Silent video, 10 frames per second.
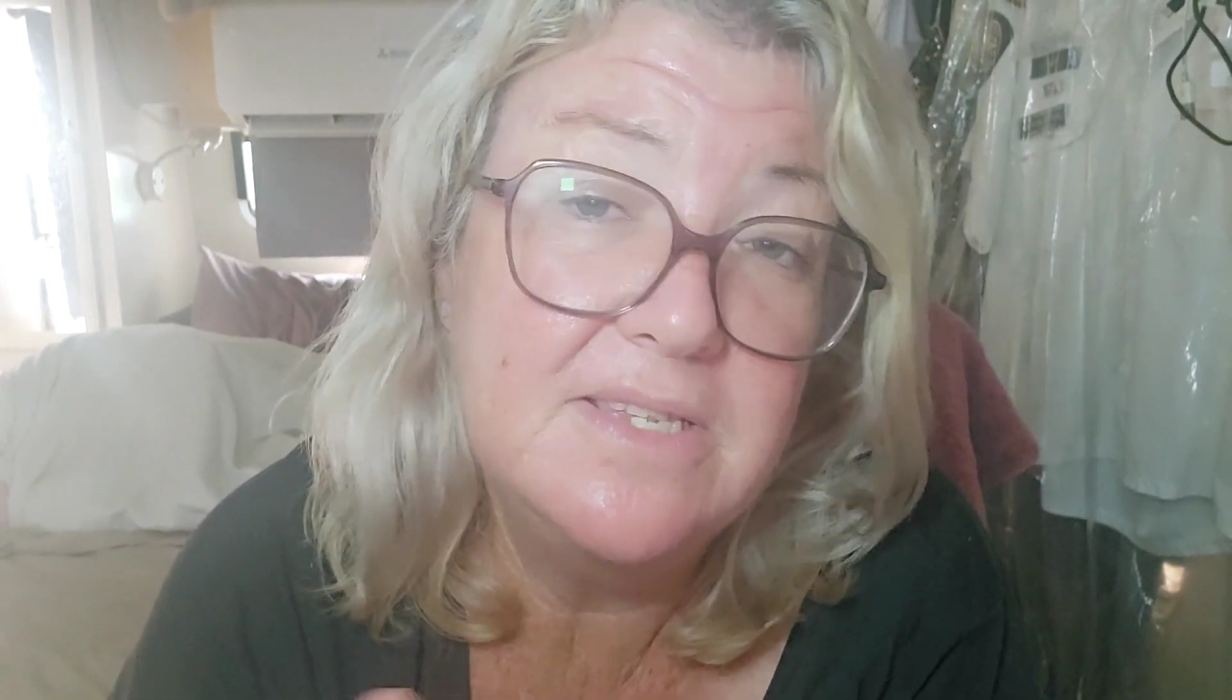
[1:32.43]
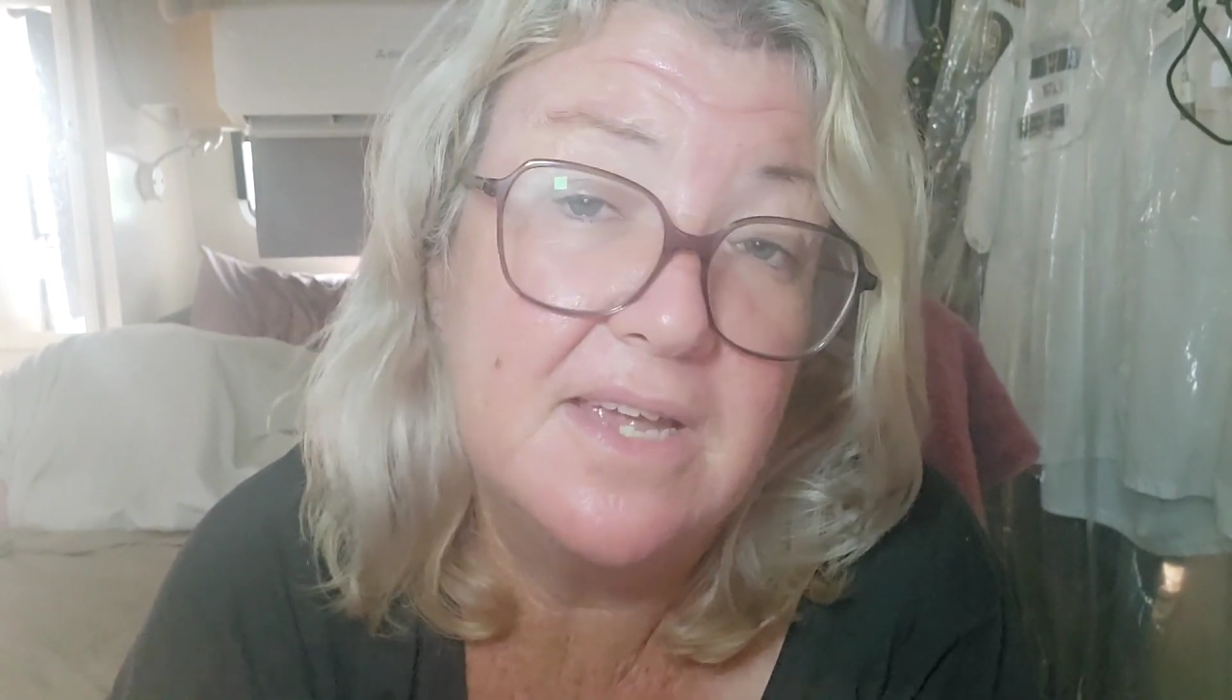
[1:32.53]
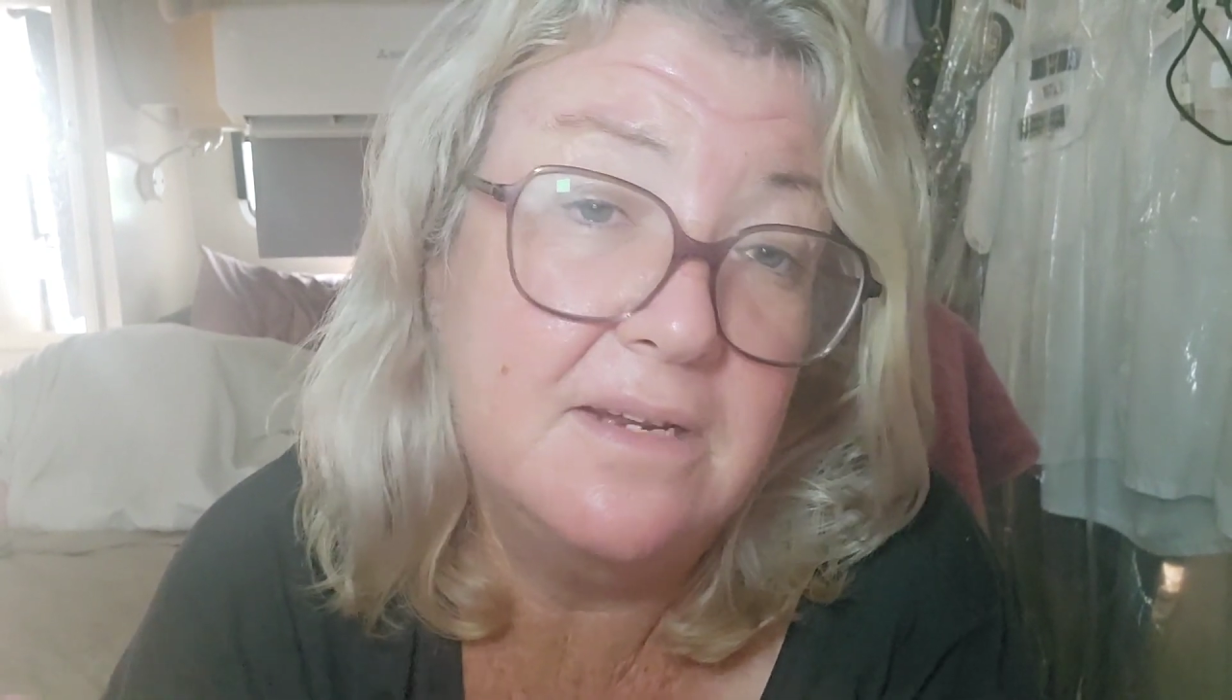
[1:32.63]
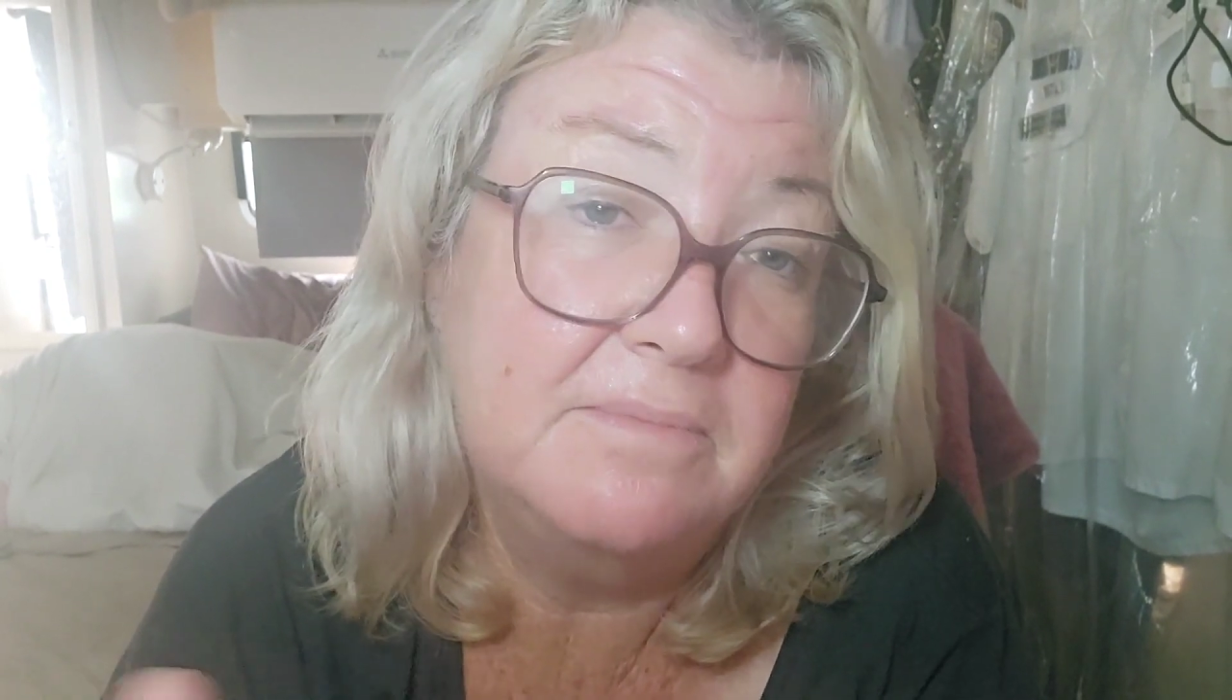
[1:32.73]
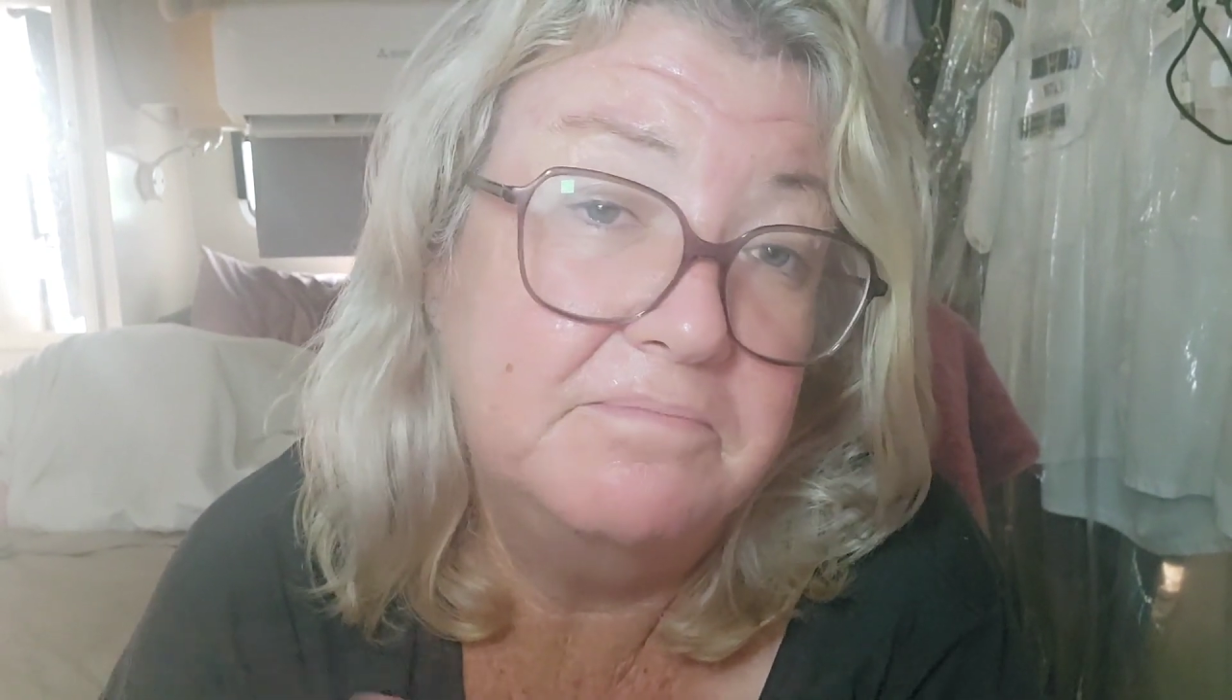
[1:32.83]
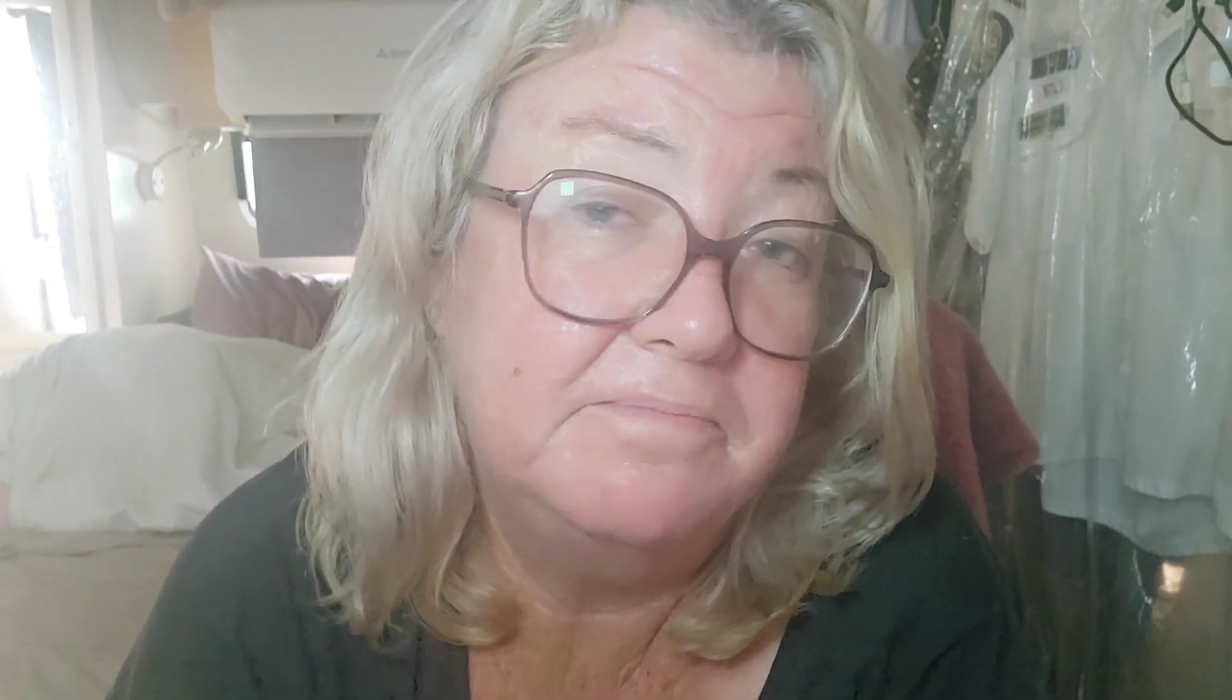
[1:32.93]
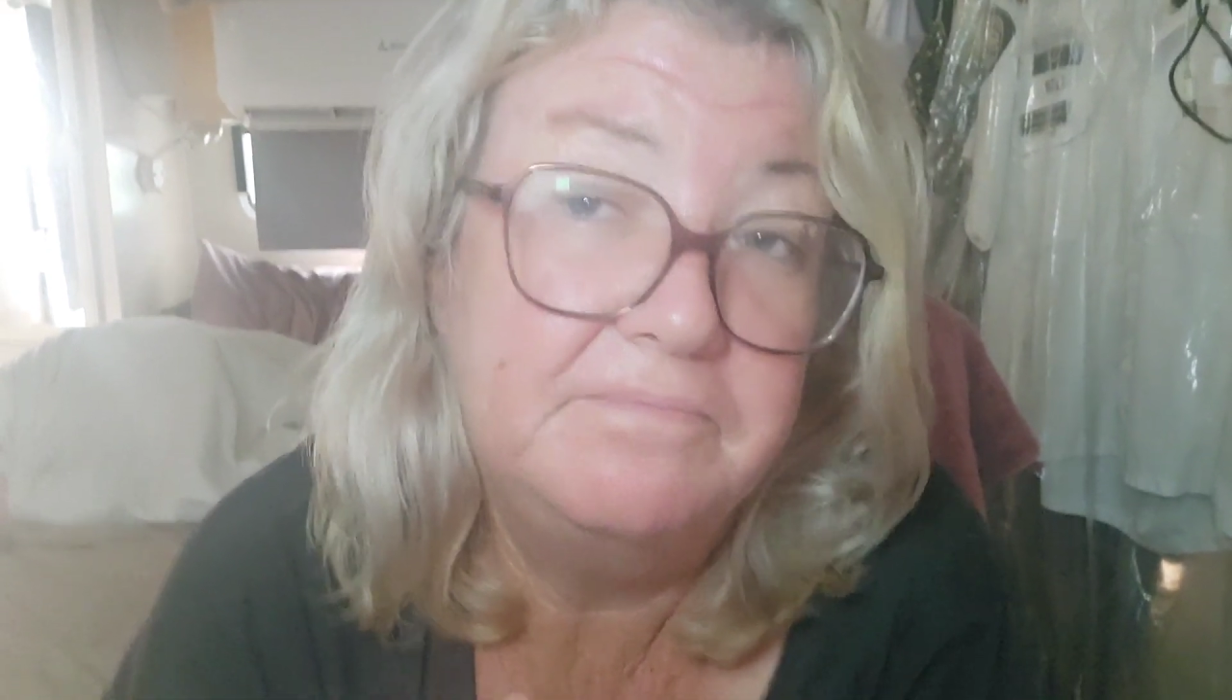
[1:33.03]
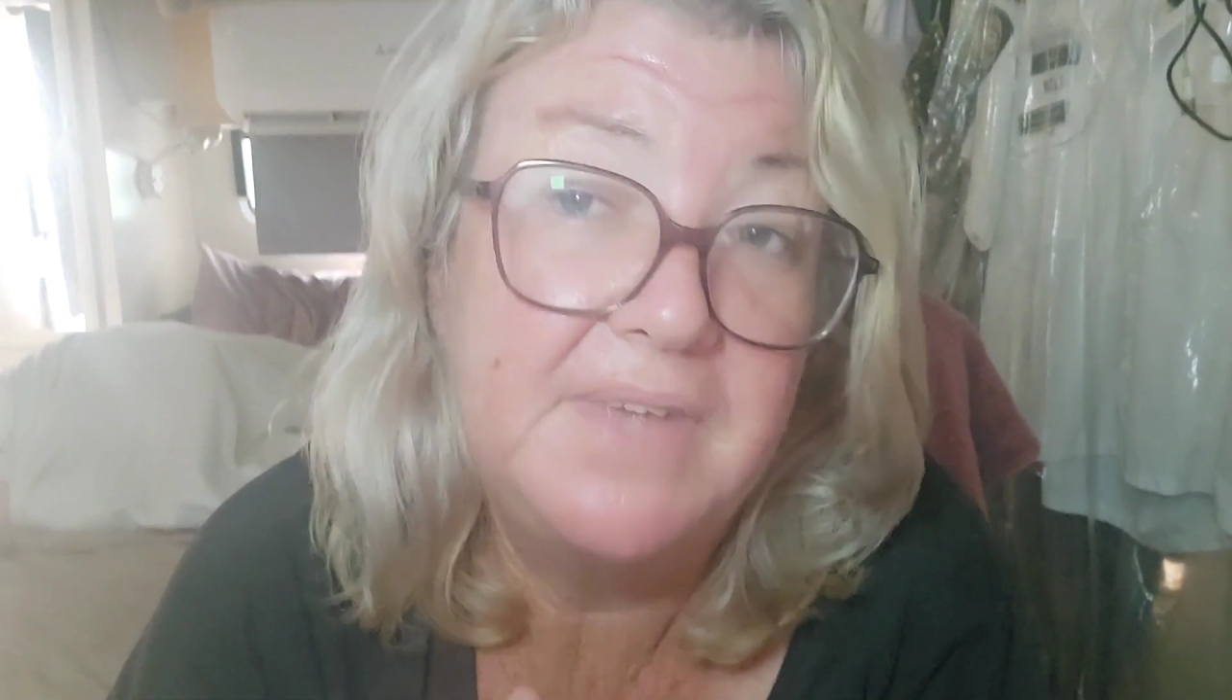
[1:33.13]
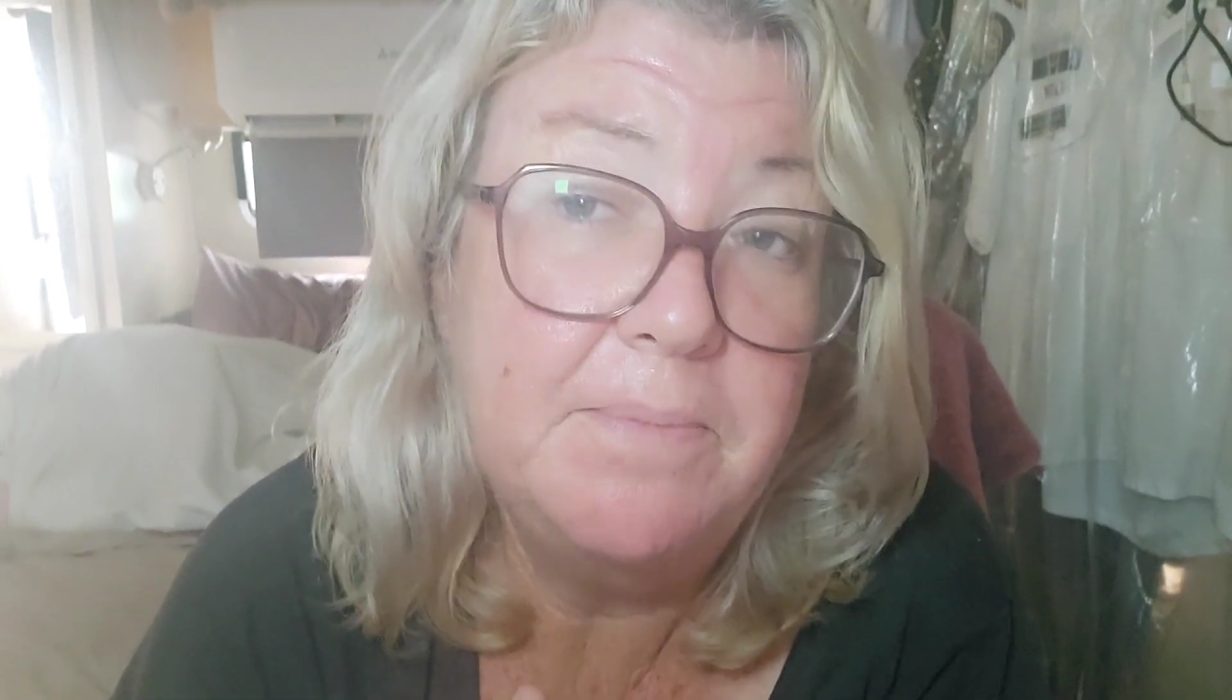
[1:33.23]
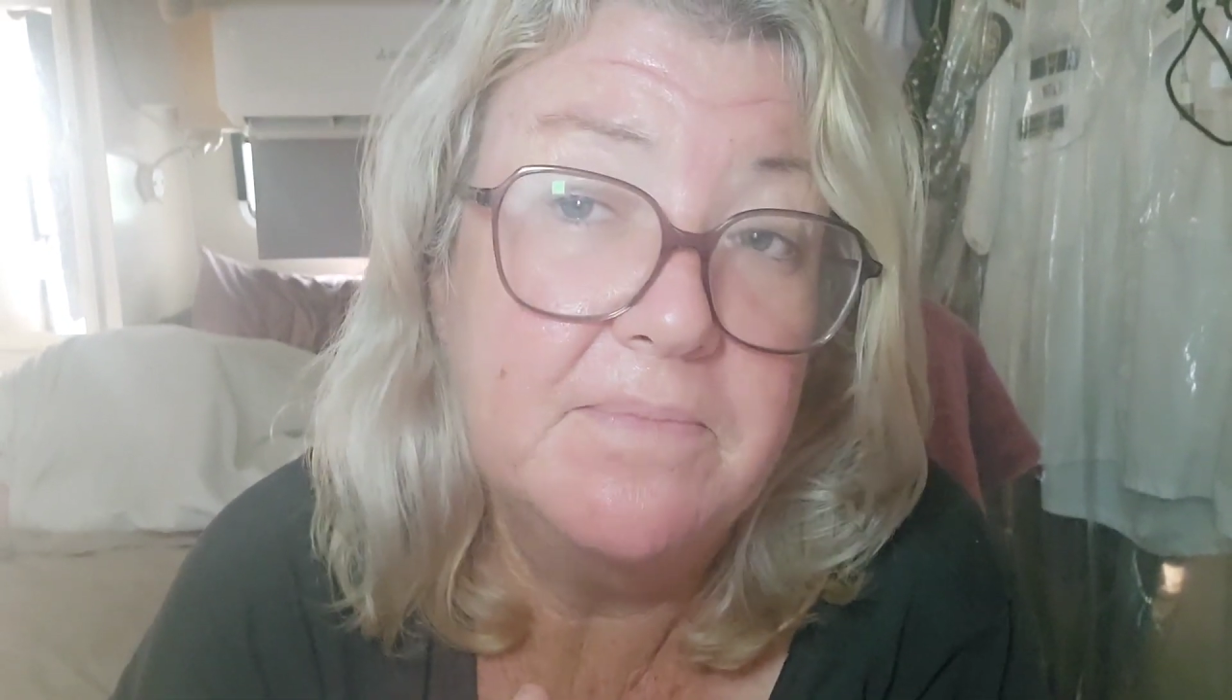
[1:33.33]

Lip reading: and yep,